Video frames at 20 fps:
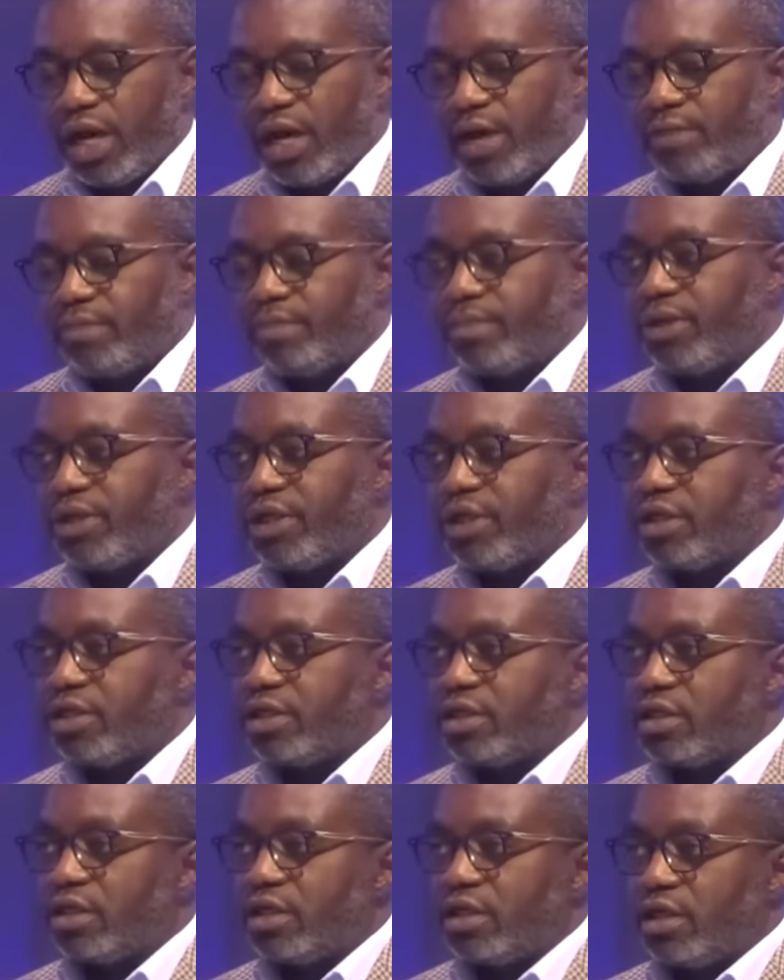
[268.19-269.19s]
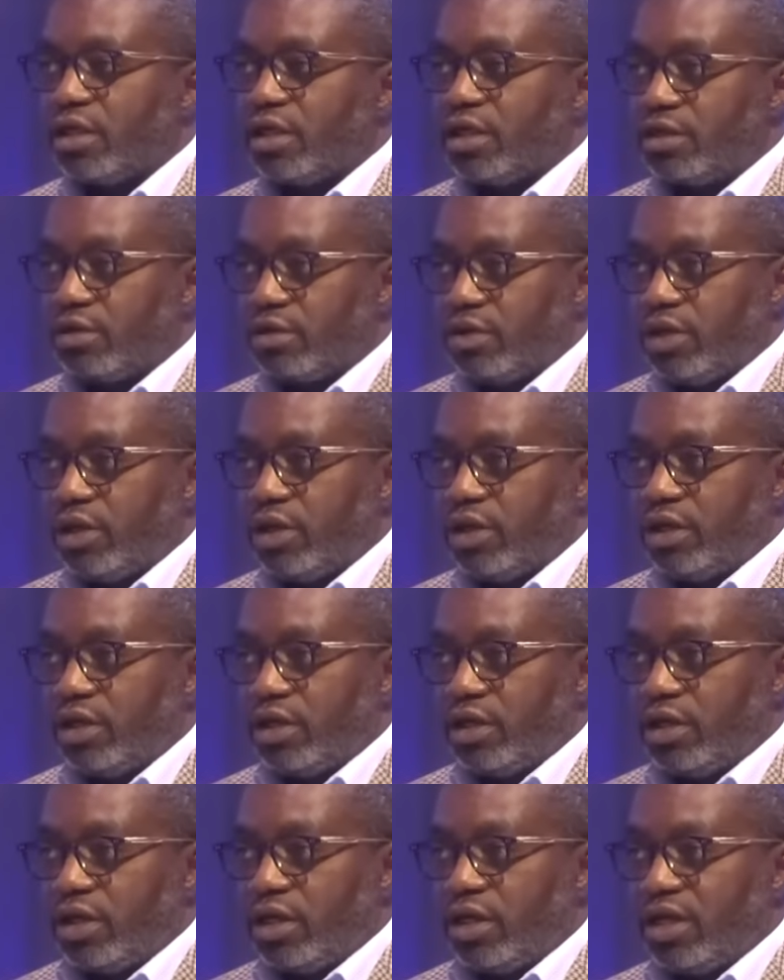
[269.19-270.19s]
and point it in a, in, the, in,
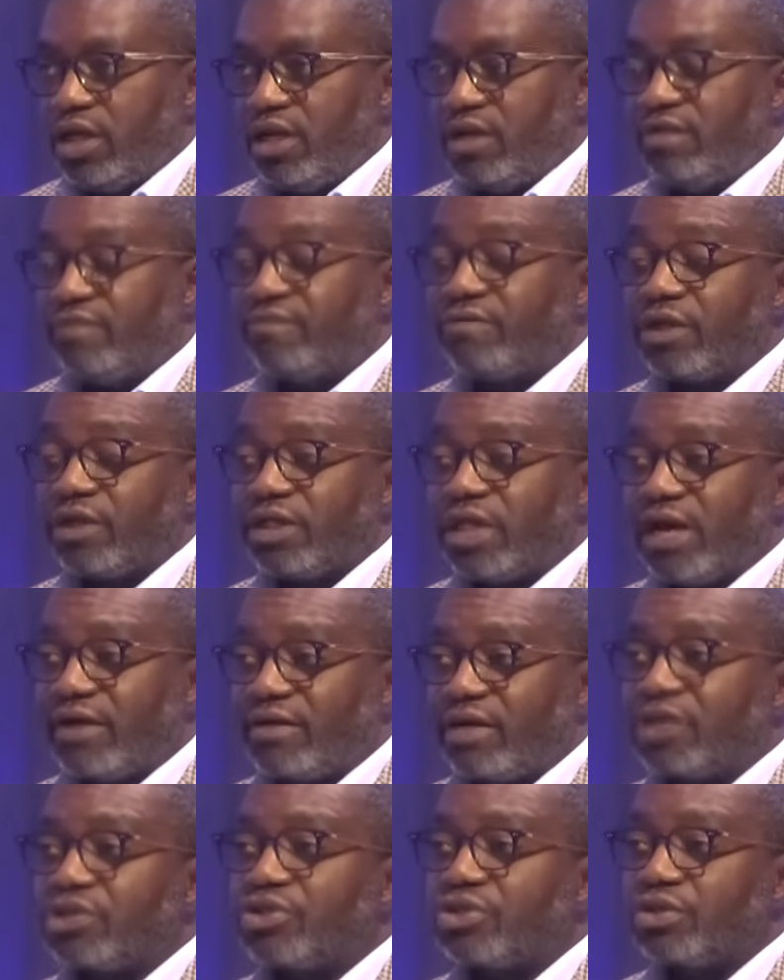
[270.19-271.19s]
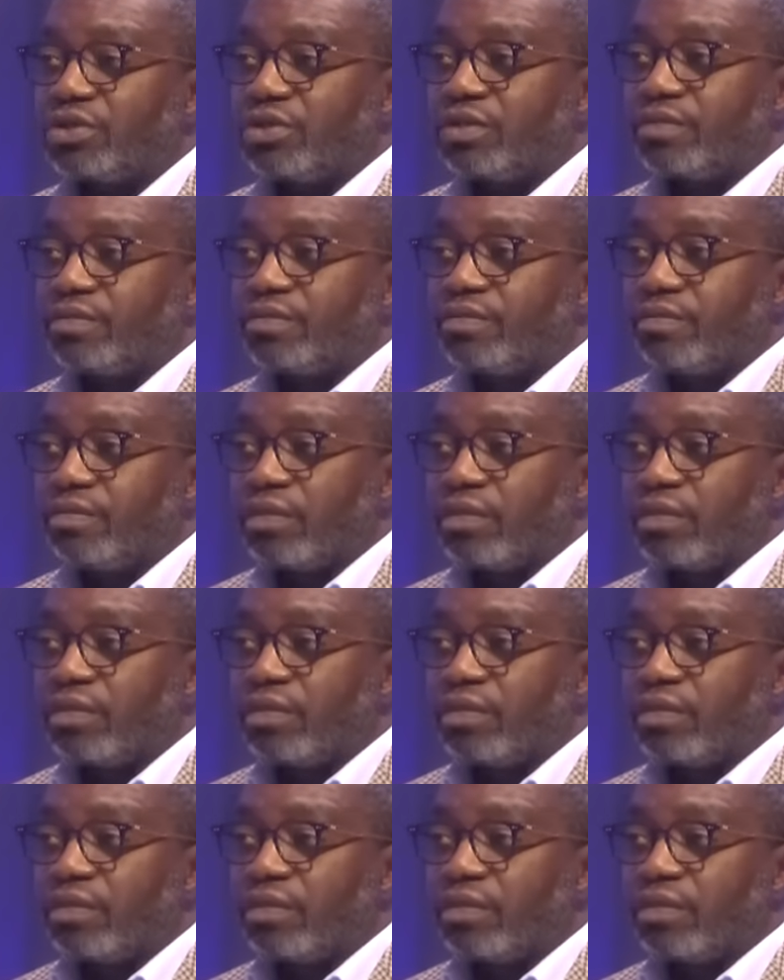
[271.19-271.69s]
a, in a different direction.